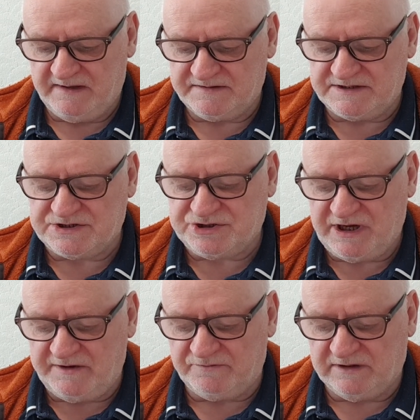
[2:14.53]
There's
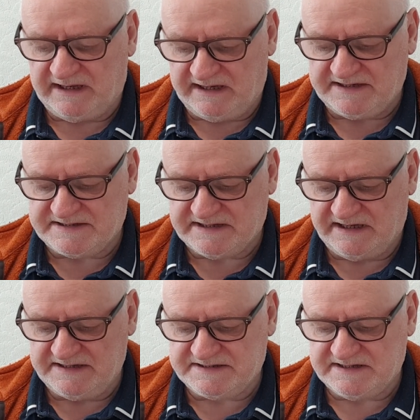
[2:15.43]
general
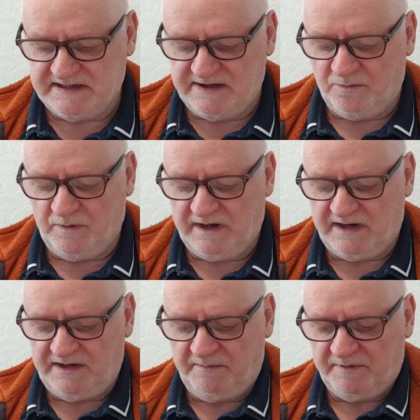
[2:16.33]
access, where
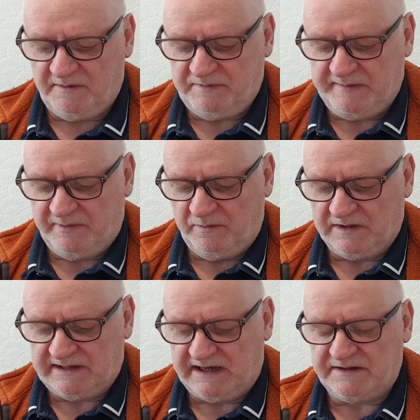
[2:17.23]
a number of people will
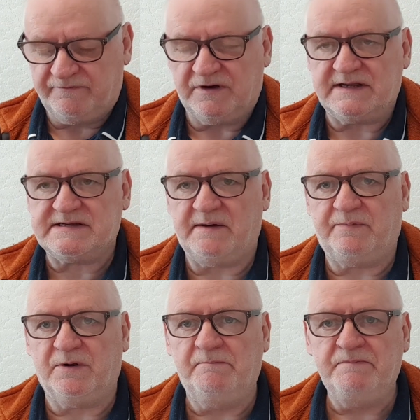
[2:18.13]
gather, for
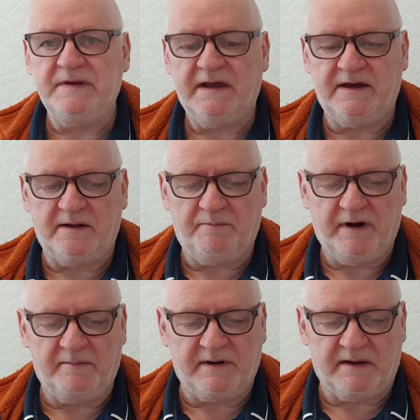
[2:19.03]
example, in a
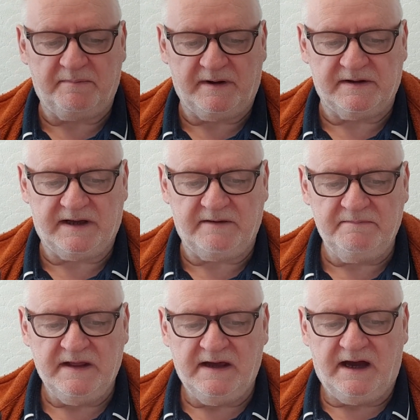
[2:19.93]
public building.
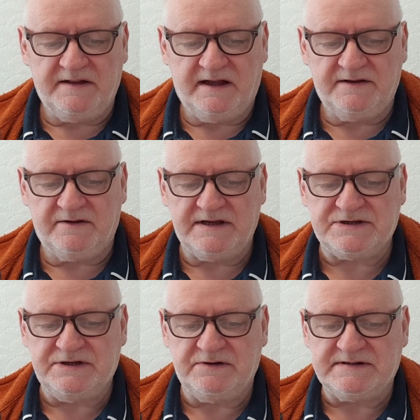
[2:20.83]
And then there
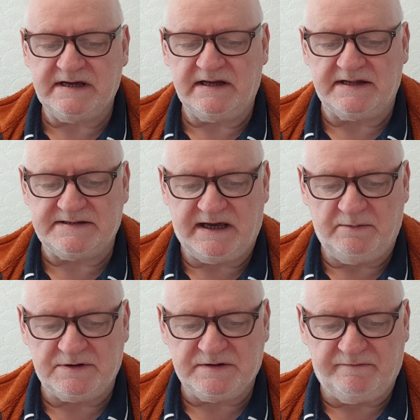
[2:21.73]
is utility,
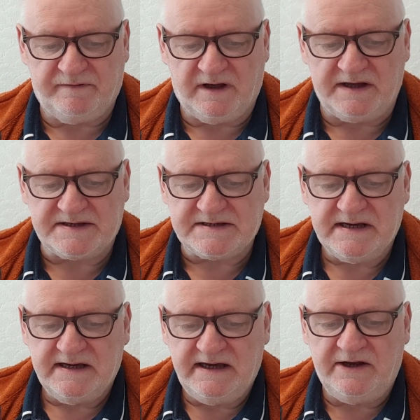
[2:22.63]
which are flights
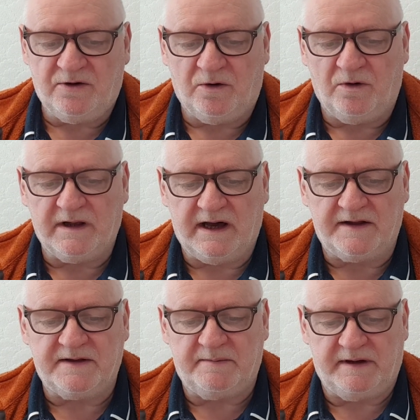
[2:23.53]
in all
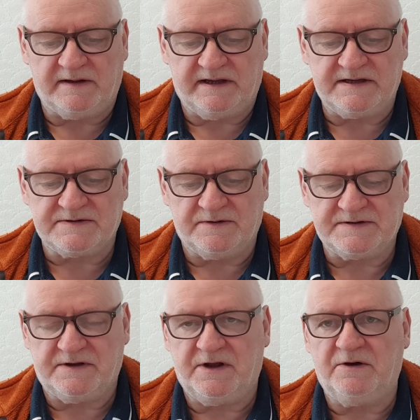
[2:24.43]
other buildings,
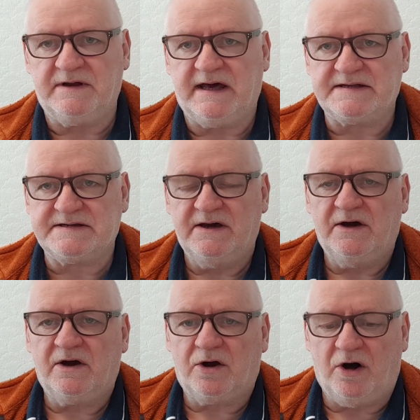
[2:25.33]
also known as
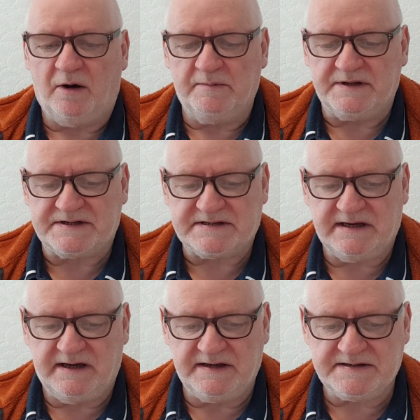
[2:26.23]
common
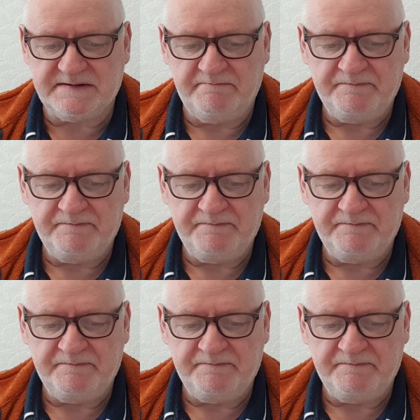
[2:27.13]
stairs,